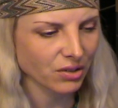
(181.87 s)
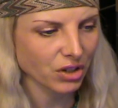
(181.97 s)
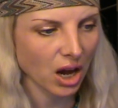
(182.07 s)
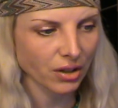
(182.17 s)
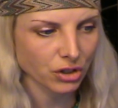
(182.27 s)
and
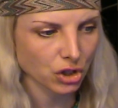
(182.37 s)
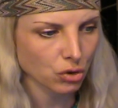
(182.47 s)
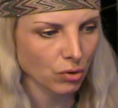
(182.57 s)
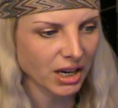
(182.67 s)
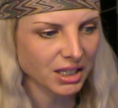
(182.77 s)
the other
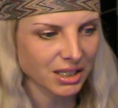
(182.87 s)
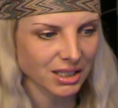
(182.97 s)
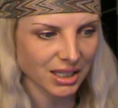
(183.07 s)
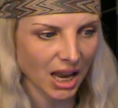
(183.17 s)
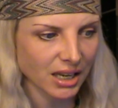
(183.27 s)
straight
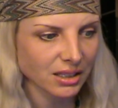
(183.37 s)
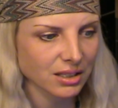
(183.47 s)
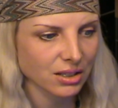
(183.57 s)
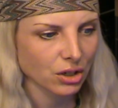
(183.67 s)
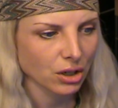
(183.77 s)
and
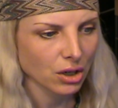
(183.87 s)
tense,